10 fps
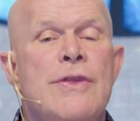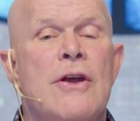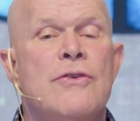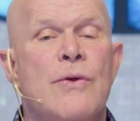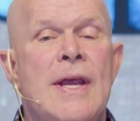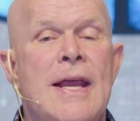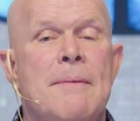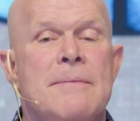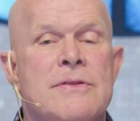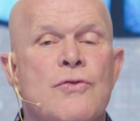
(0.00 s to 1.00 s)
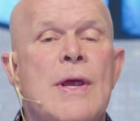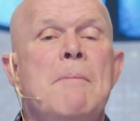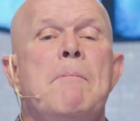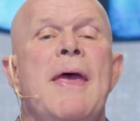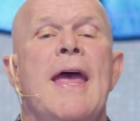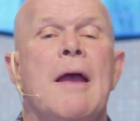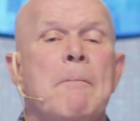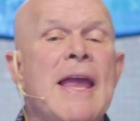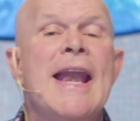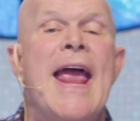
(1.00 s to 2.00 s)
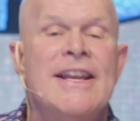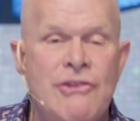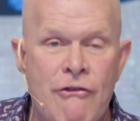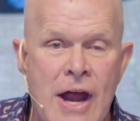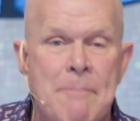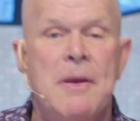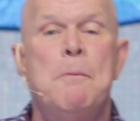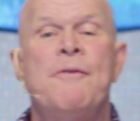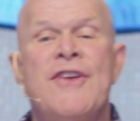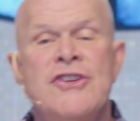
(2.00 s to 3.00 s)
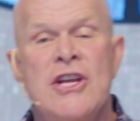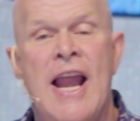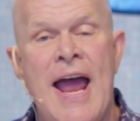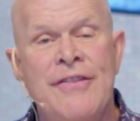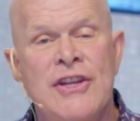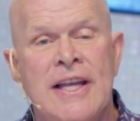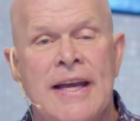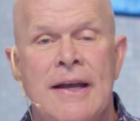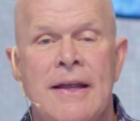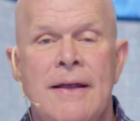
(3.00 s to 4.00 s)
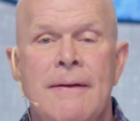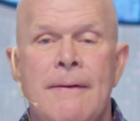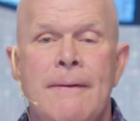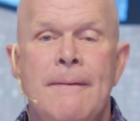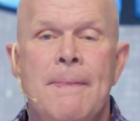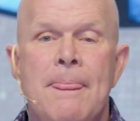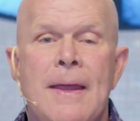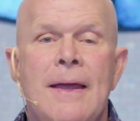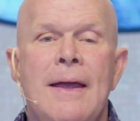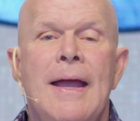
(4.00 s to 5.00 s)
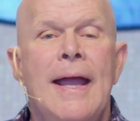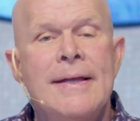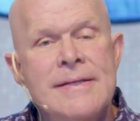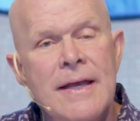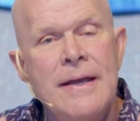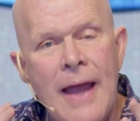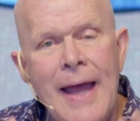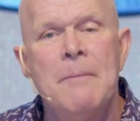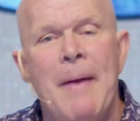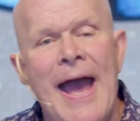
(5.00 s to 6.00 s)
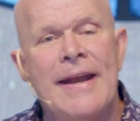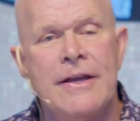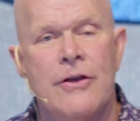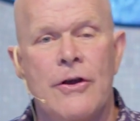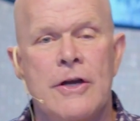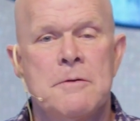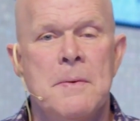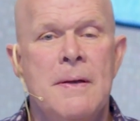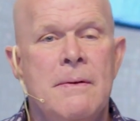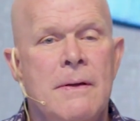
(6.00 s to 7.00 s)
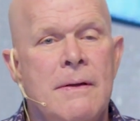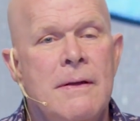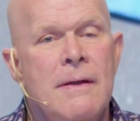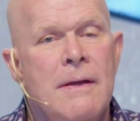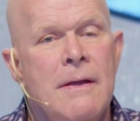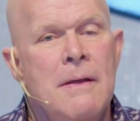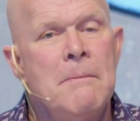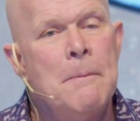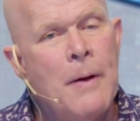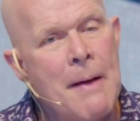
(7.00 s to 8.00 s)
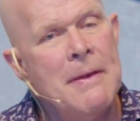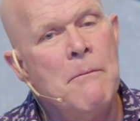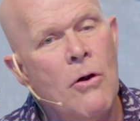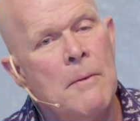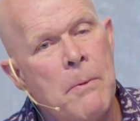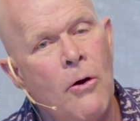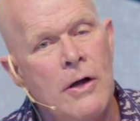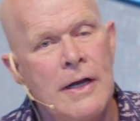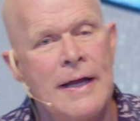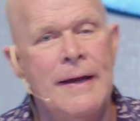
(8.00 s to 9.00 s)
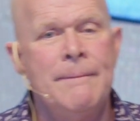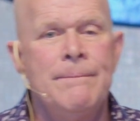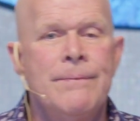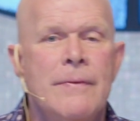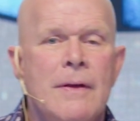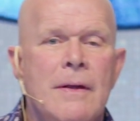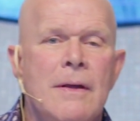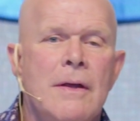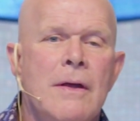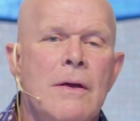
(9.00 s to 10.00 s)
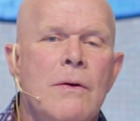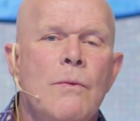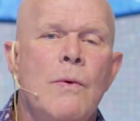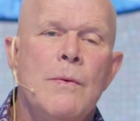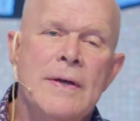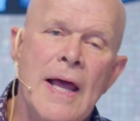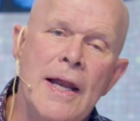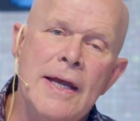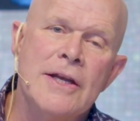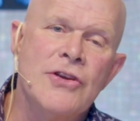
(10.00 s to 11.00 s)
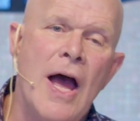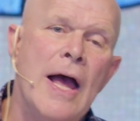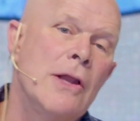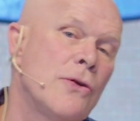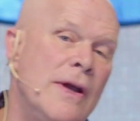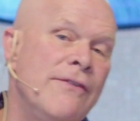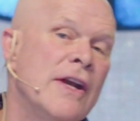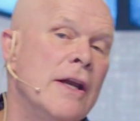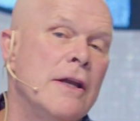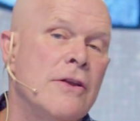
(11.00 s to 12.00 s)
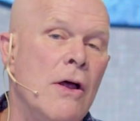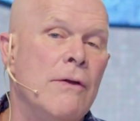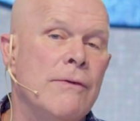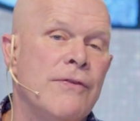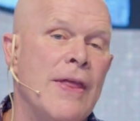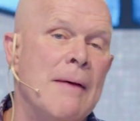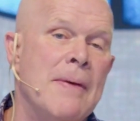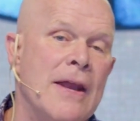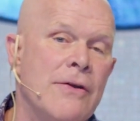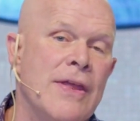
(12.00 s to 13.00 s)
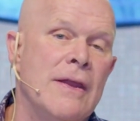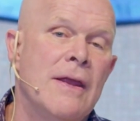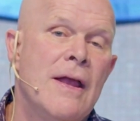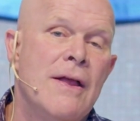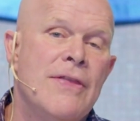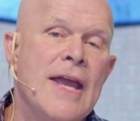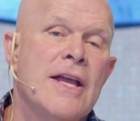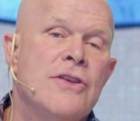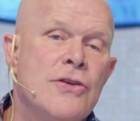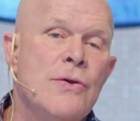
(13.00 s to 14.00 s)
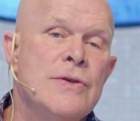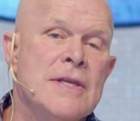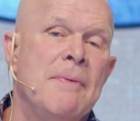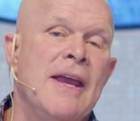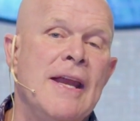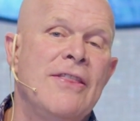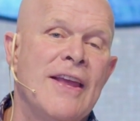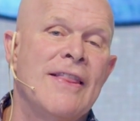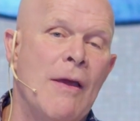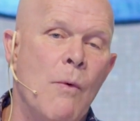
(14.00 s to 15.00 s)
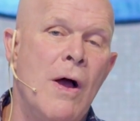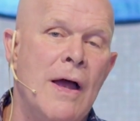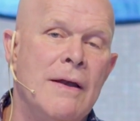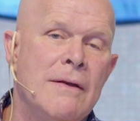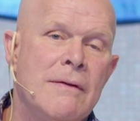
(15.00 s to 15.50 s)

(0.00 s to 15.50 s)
their dreams, dream big, be an astronaut, be a professional athlete. It's not a bad encouragement, but probably more importantly, when we're telling a child or even an adult for that matter that they can choose to be anything they want,